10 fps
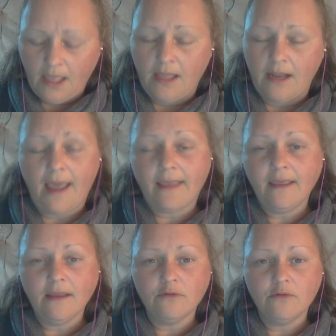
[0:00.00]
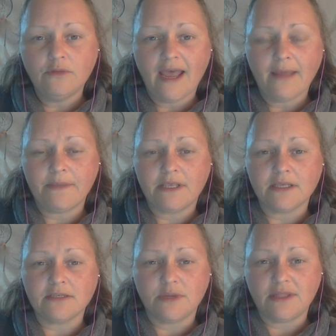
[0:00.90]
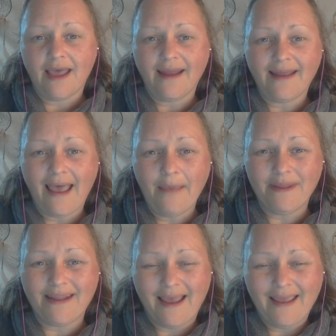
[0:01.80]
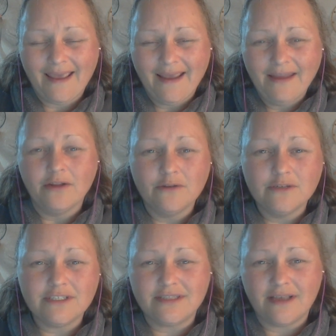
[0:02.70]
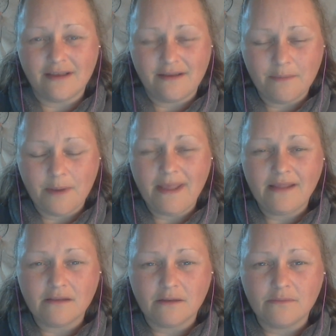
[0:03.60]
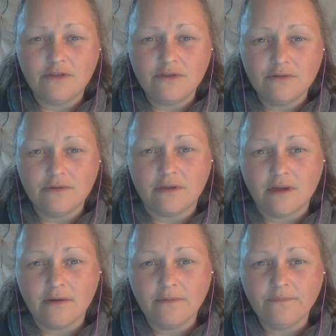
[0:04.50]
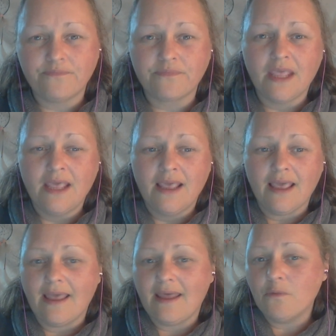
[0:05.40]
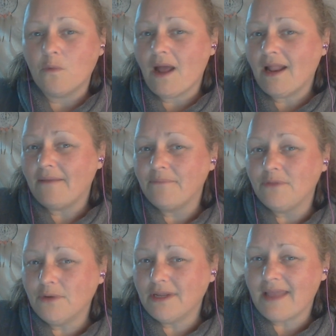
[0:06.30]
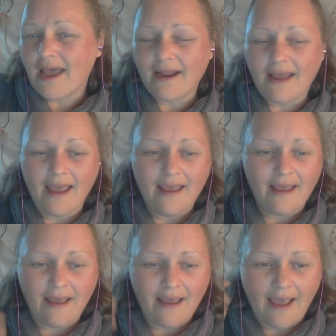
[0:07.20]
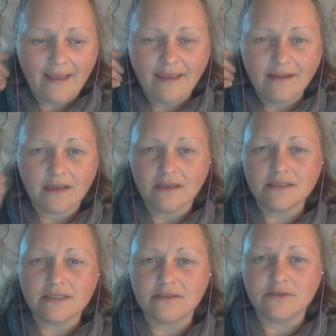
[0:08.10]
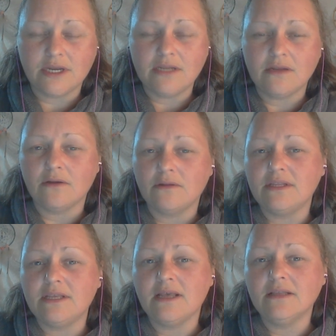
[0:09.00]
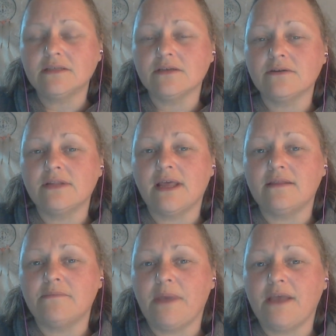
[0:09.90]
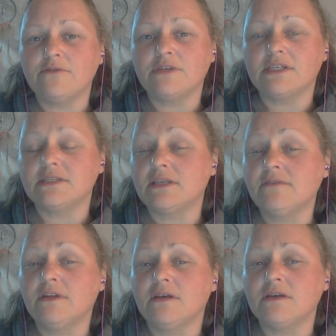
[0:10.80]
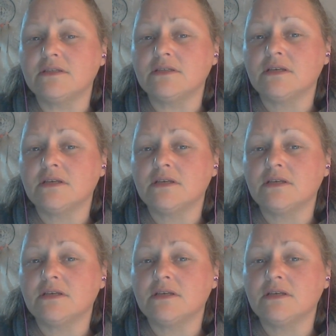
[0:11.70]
And I can't do that, because when that happened, I kind of lose the momentum too, And while I'm doing that, I can't concentrate on the answer that Patrick is giving us.